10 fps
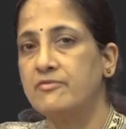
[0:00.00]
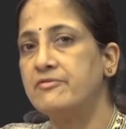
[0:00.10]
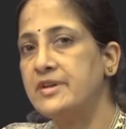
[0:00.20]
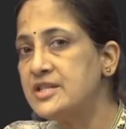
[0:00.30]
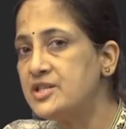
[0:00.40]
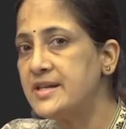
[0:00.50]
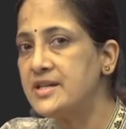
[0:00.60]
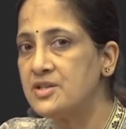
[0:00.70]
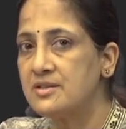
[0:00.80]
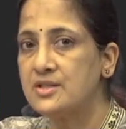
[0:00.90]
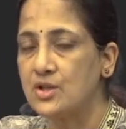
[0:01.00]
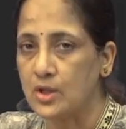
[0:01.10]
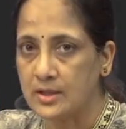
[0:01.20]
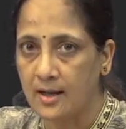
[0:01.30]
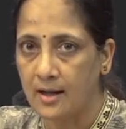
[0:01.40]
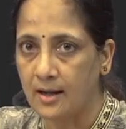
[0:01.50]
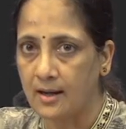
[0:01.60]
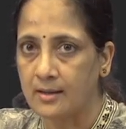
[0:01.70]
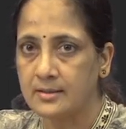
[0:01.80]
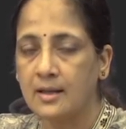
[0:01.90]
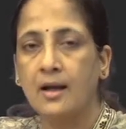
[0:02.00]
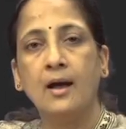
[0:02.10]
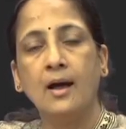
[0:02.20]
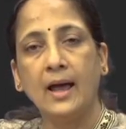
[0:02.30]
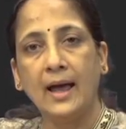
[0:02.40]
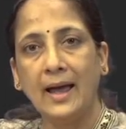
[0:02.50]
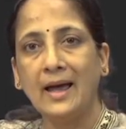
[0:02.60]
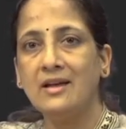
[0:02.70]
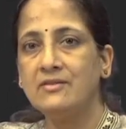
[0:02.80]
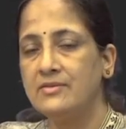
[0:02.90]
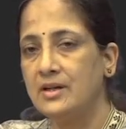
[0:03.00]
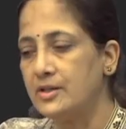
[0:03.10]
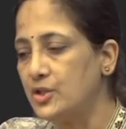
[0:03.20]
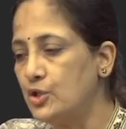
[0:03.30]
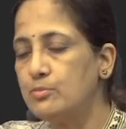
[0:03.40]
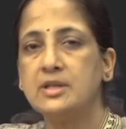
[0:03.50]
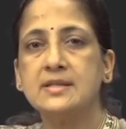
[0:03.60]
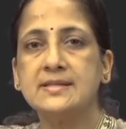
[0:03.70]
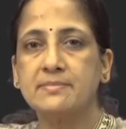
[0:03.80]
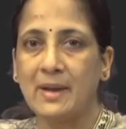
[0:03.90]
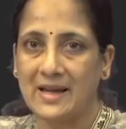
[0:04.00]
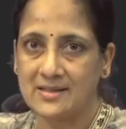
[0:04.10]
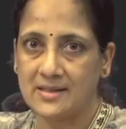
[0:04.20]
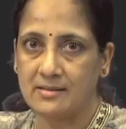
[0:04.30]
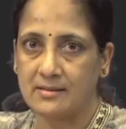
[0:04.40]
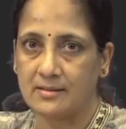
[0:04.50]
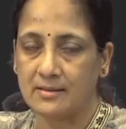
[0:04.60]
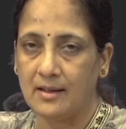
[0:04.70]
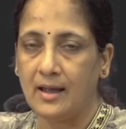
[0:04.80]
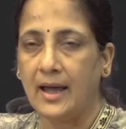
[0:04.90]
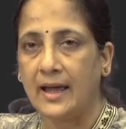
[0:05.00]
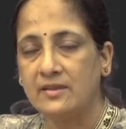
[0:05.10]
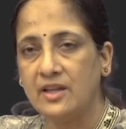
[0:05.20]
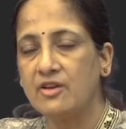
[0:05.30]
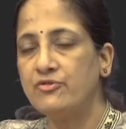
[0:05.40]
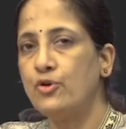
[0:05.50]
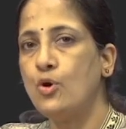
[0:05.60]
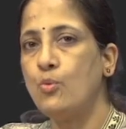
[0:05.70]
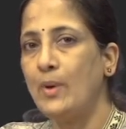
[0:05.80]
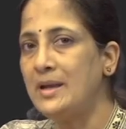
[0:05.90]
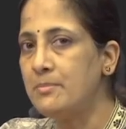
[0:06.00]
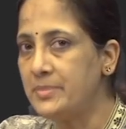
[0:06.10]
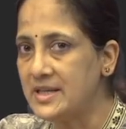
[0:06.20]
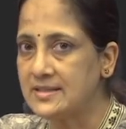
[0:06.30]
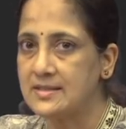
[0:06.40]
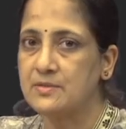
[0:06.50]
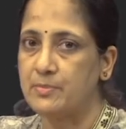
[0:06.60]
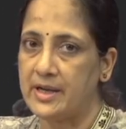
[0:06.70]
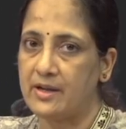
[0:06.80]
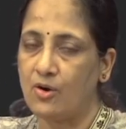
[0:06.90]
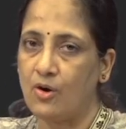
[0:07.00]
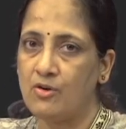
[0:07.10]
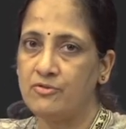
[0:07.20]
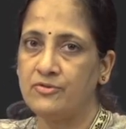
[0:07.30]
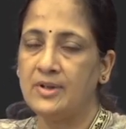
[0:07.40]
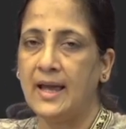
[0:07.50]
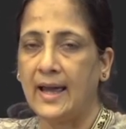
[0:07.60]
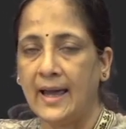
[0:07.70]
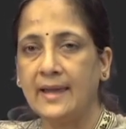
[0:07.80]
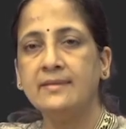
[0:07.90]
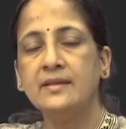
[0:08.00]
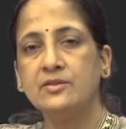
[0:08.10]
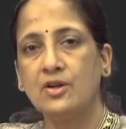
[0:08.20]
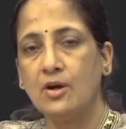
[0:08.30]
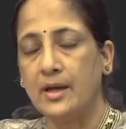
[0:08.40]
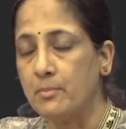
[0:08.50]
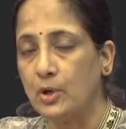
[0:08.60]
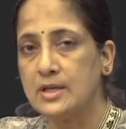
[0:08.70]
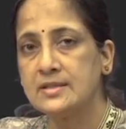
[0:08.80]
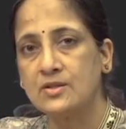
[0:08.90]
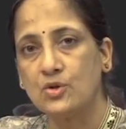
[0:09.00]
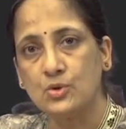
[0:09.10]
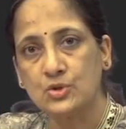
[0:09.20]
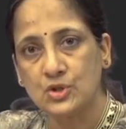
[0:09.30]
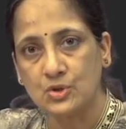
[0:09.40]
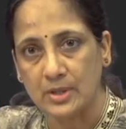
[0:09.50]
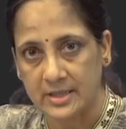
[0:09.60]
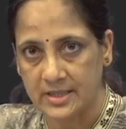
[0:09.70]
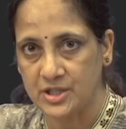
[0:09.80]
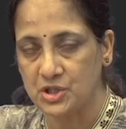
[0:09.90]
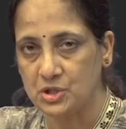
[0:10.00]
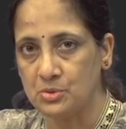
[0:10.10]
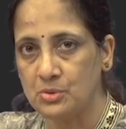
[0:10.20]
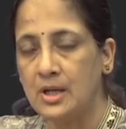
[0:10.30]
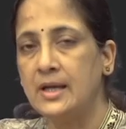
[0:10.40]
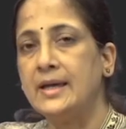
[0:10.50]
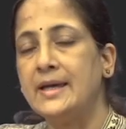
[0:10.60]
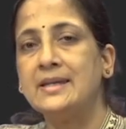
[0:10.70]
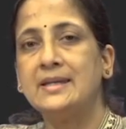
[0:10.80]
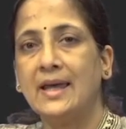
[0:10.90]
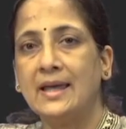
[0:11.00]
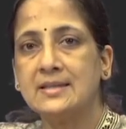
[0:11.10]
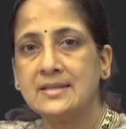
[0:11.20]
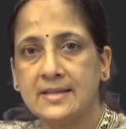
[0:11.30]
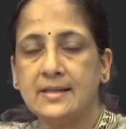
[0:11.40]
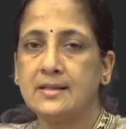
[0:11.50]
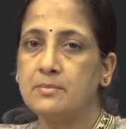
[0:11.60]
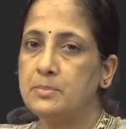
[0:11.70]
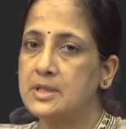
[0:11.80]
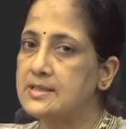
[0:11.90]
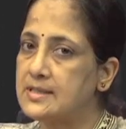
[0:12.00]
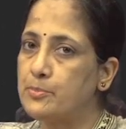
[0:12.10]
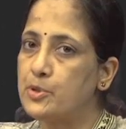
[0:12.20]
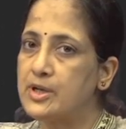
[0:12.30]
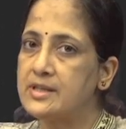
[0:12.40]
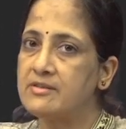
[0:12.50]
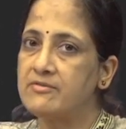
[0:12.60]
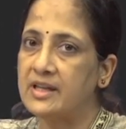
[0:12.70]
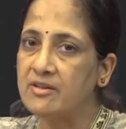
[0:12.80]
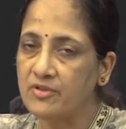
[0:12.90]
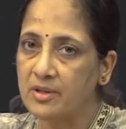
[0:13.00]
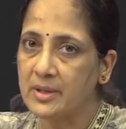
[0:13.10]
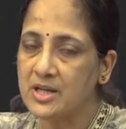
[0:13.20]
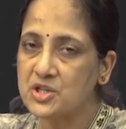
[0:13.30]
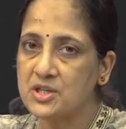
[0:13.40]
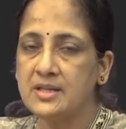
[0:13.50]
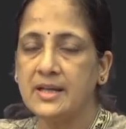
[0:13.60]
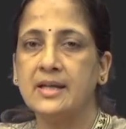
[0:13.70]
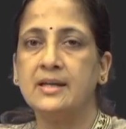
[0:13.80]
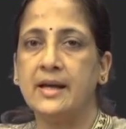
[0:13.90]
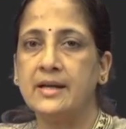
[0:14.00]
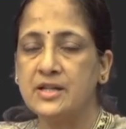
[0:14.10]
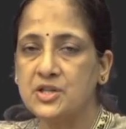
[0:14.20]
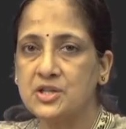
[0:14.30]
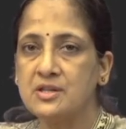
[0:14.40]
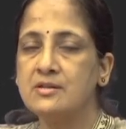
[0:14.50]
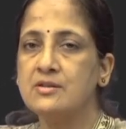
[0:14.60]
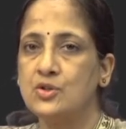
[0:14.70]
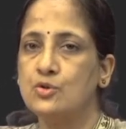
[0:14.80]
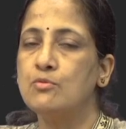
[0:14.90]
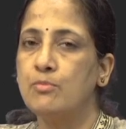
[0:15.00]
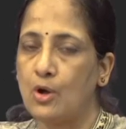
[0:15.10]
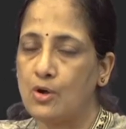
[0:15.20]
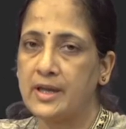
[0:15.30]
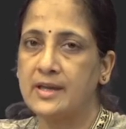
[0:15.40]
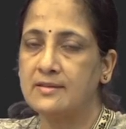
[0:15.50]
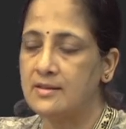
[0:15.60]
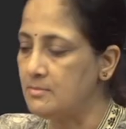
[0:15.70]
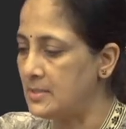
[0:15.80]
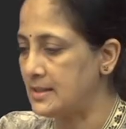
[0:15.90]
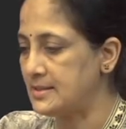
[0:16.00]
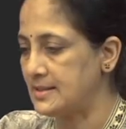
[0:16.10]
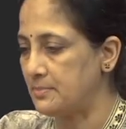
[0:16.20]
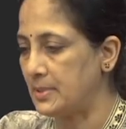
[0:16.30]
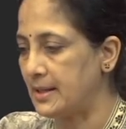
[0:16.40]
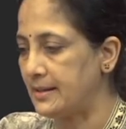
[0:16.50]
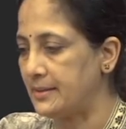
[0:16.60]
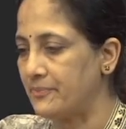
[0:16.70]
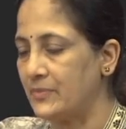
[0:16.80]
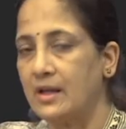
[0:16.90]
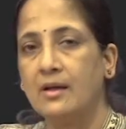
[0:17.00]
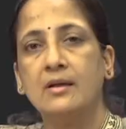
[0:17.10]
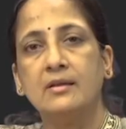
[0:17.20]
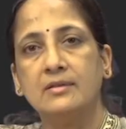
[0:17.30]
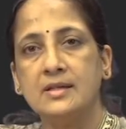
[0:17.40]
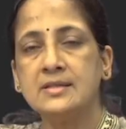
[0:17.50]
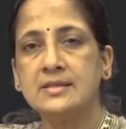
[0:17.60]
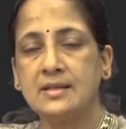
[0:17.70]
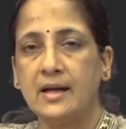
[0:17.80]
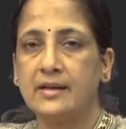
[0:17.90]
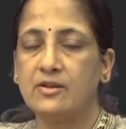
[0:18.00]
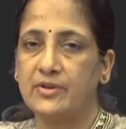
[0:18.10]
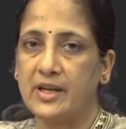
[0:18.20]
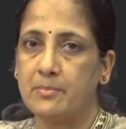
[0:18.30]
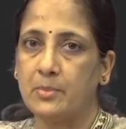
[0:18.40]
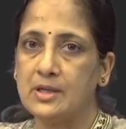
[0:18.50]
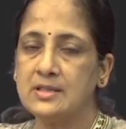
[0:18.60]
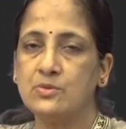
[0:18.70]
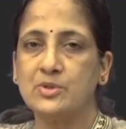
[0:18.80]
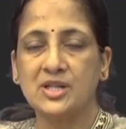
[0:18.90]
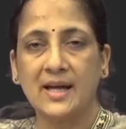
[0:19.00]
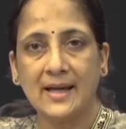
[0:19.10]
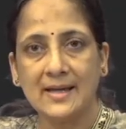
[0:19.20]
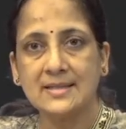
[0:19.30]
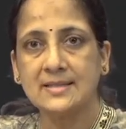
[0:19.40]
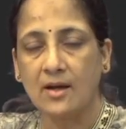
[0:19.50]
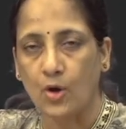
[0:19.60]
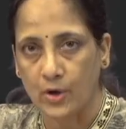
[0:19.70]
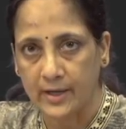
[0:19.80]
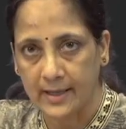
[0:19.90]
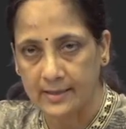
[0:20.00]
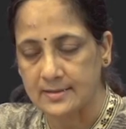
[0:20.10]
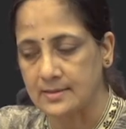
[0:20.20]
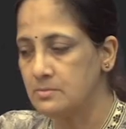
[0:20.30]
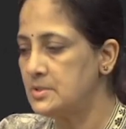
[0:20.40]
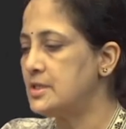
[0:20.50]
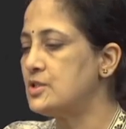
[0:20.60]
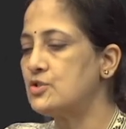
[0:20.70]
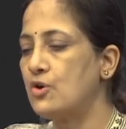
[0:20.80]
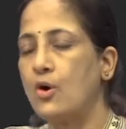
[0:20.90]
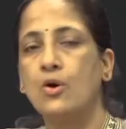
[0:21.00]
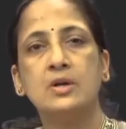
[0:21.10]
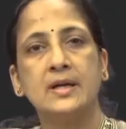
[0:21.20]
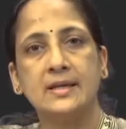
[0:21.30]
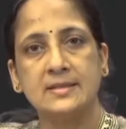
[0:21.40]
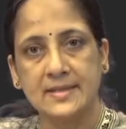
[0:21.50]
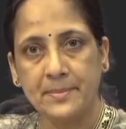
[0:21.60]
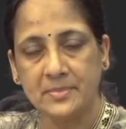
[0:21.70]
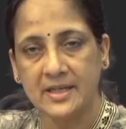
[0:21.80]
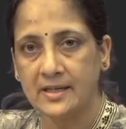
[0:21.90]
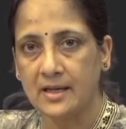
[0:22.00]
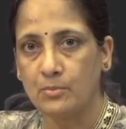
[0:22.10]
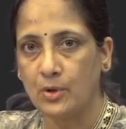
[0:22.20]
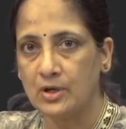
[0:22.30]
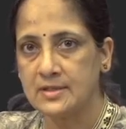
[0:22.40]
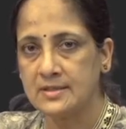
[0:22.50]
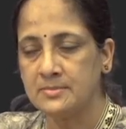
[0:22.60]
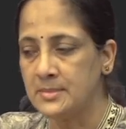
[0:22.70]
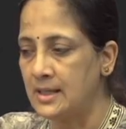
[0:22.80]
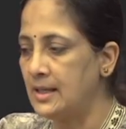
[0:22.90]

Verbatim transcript: from vegetations on the heart have numerous bacteria and therefore when pieces break off and the embolus goes to a tissue, it can set up a suppurative inflammation in addition to blocking the blood supply. This kind of an embolus which has organisms is called a septic embolism